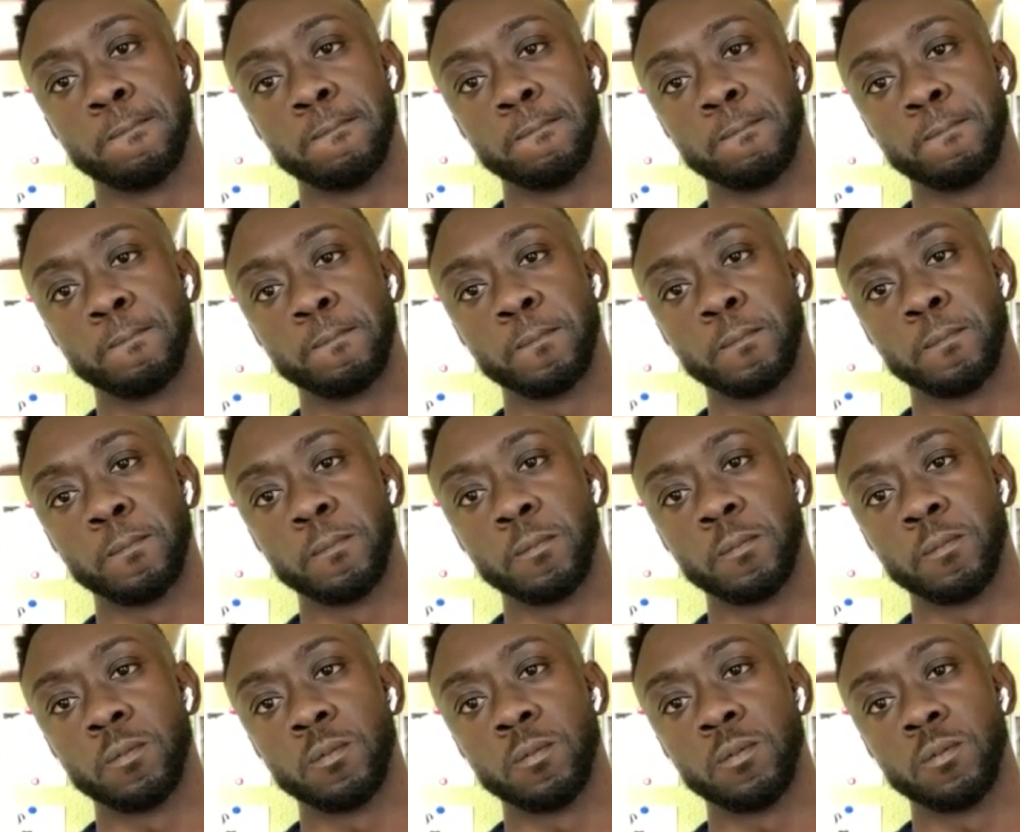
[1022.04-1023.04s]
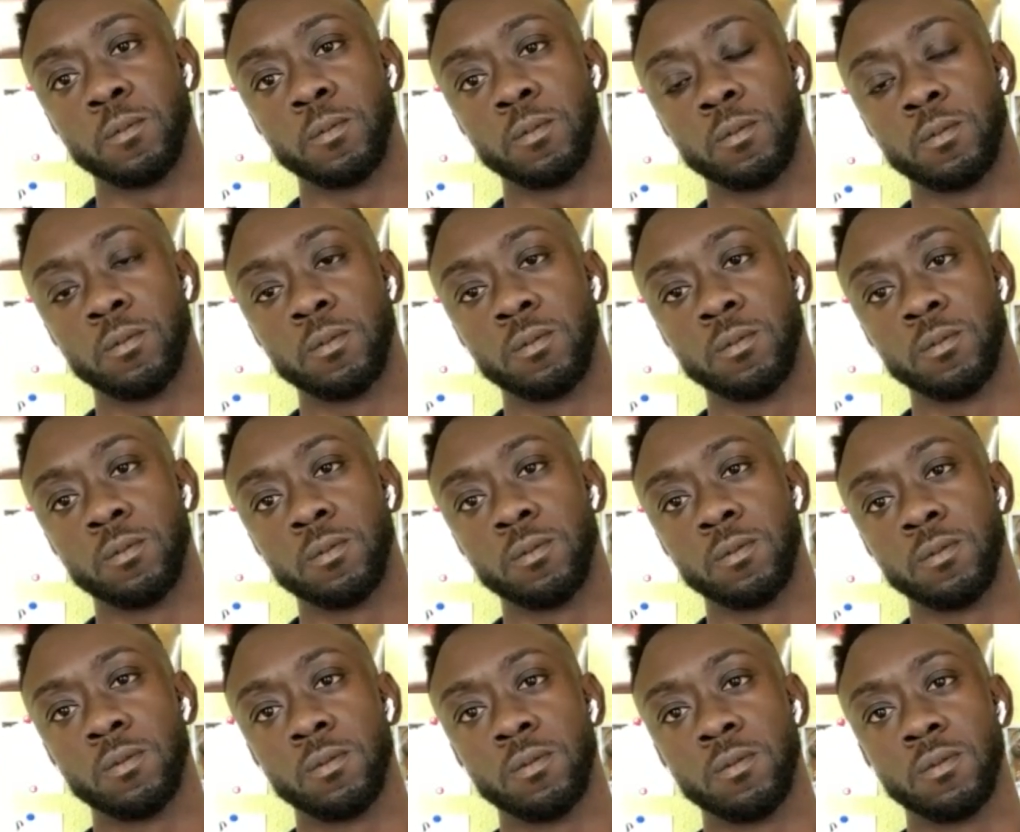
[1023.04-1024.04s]

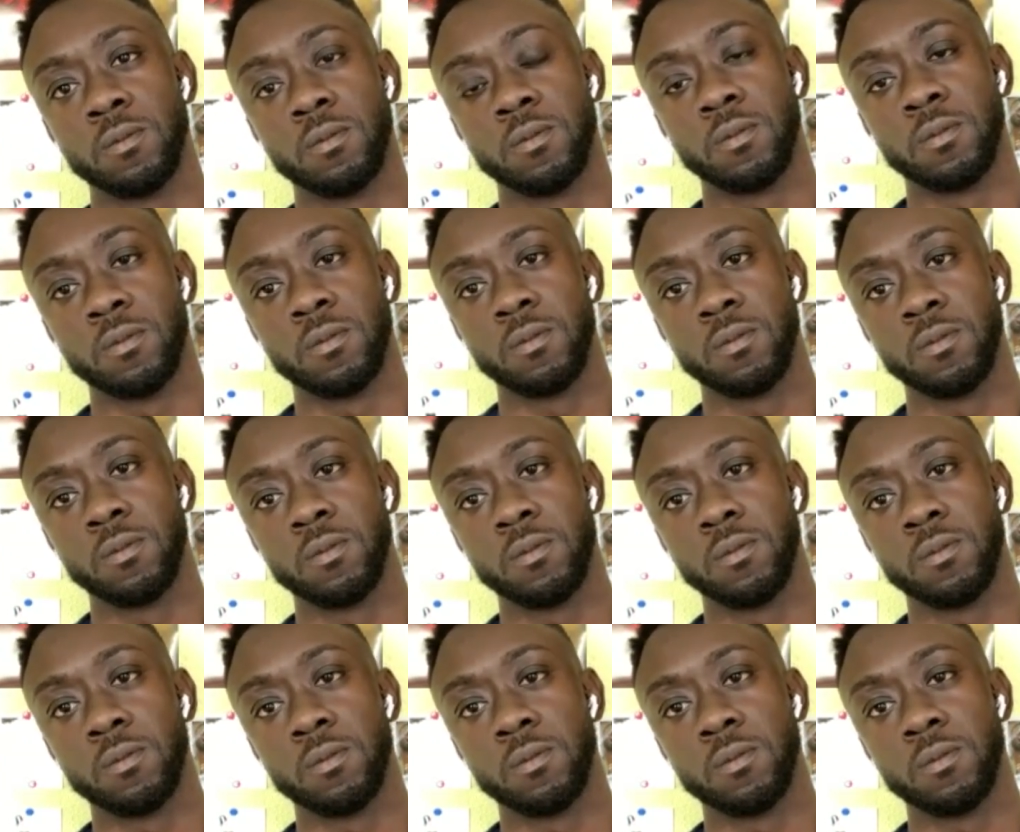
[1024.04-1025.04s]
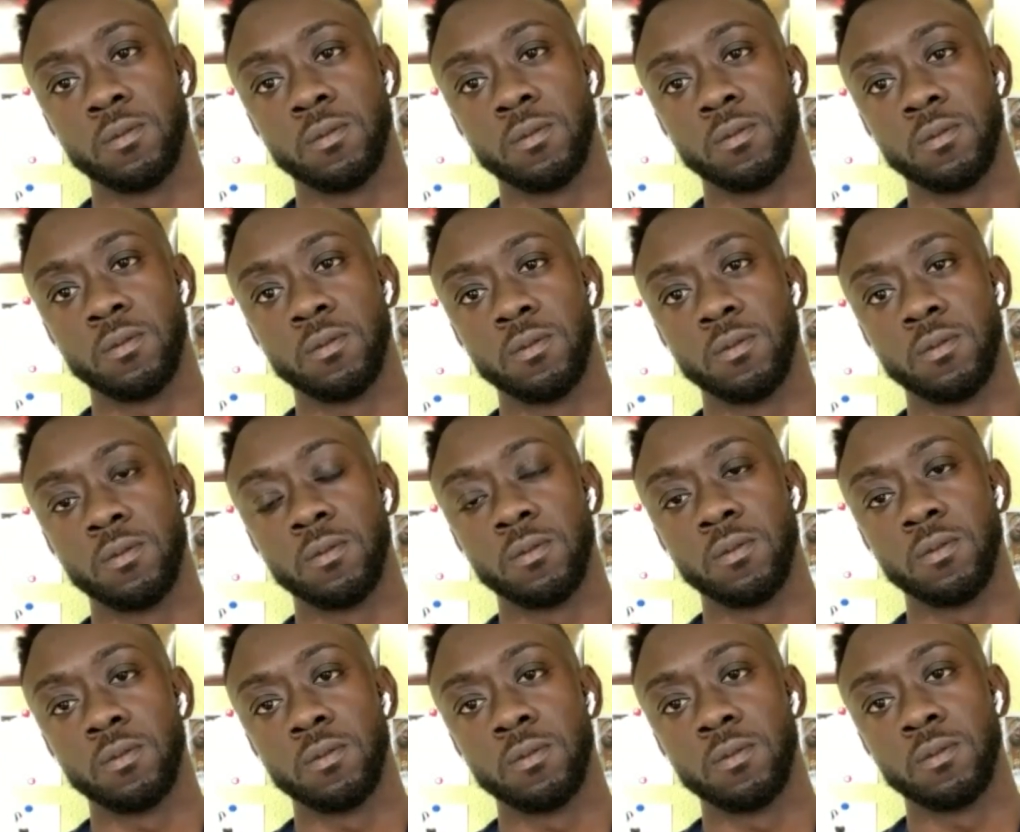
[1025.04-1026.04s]

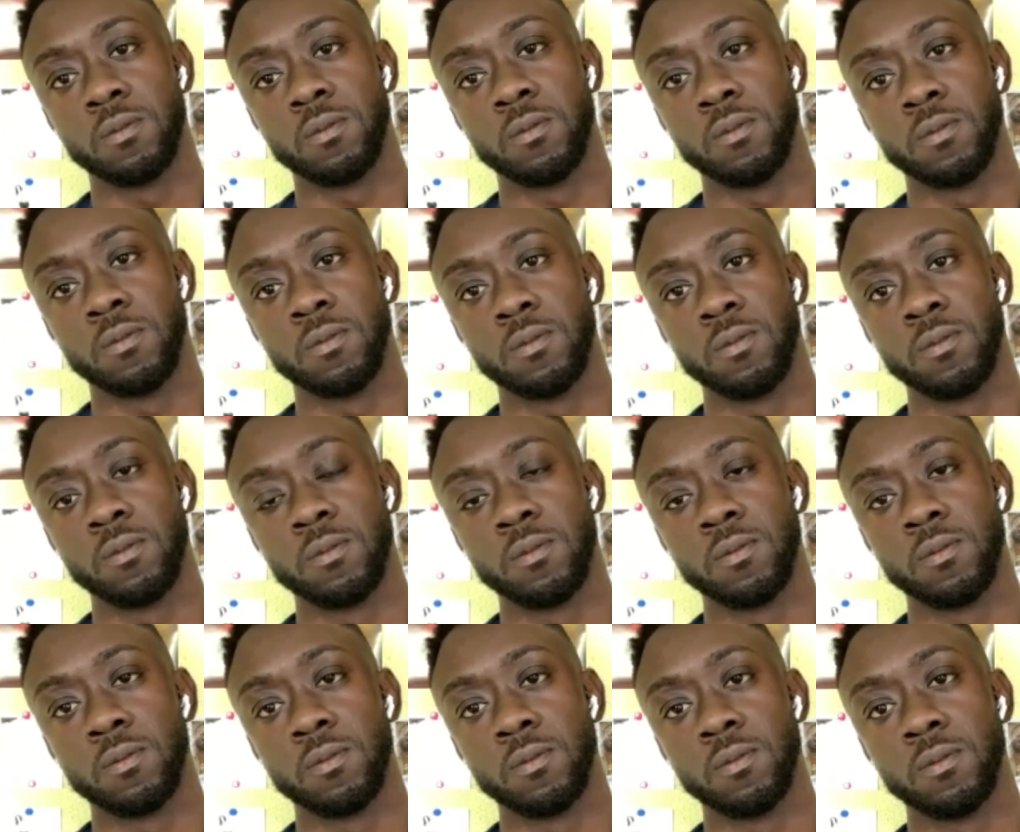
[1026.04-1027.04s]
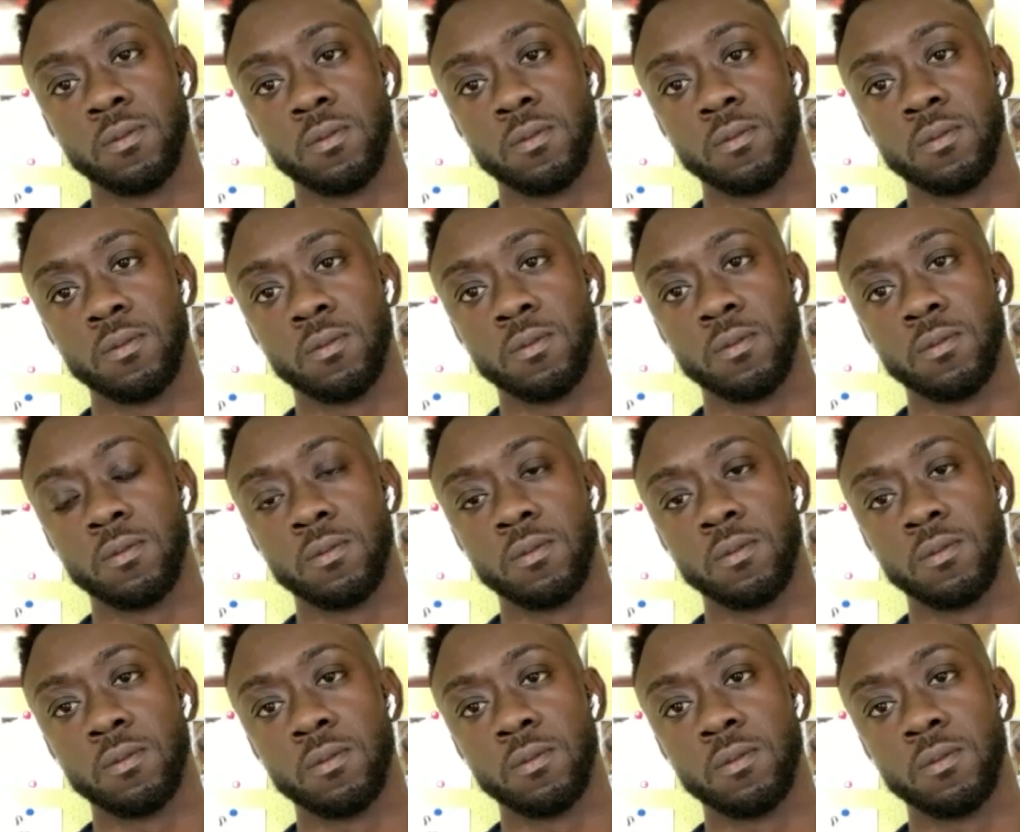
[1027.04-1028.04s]

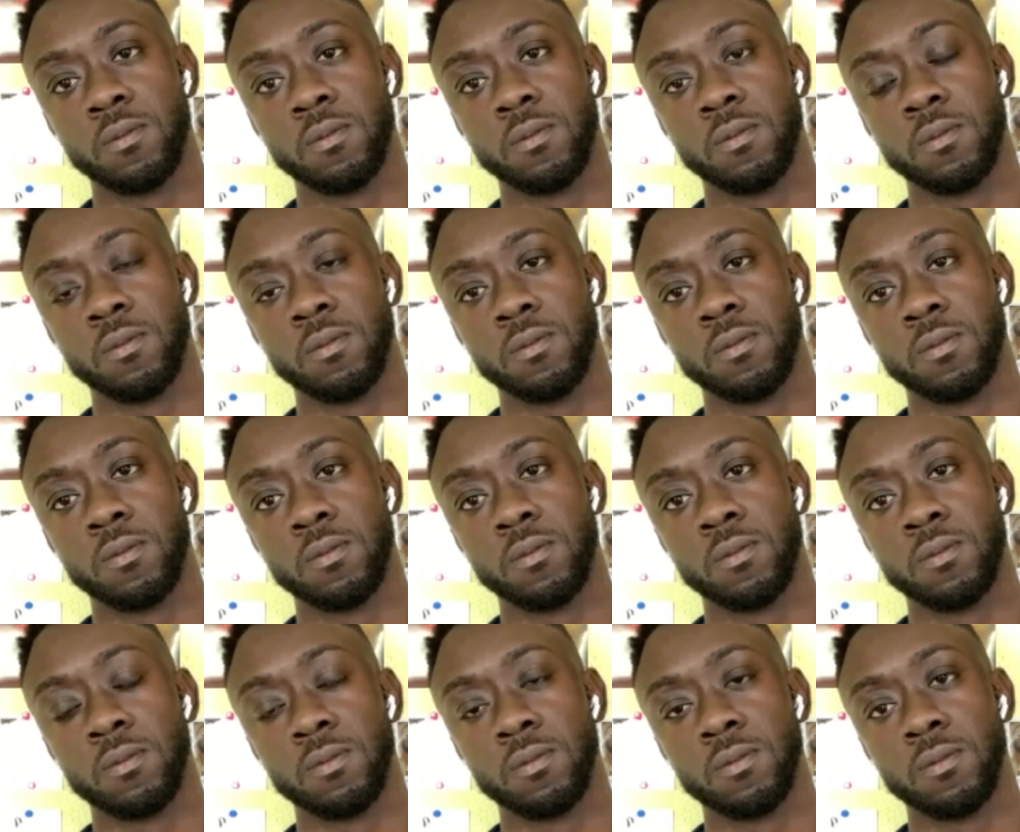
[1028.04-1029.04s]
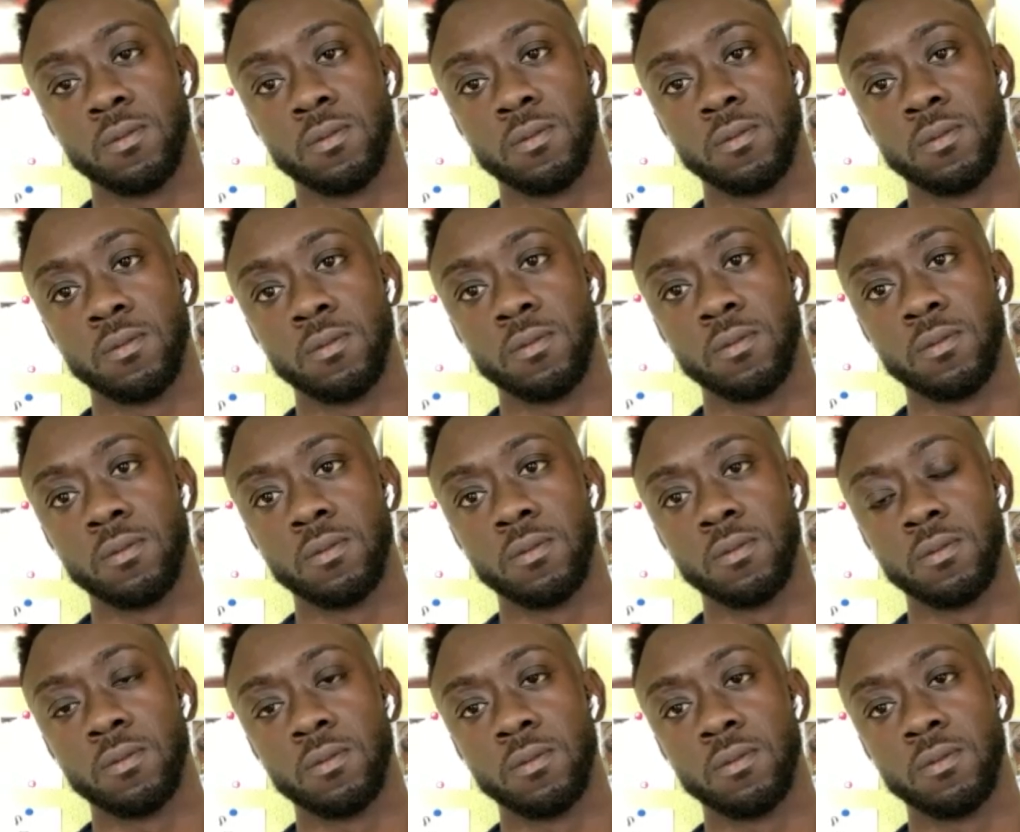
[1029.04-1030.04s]
No words are spoken by the person on screen.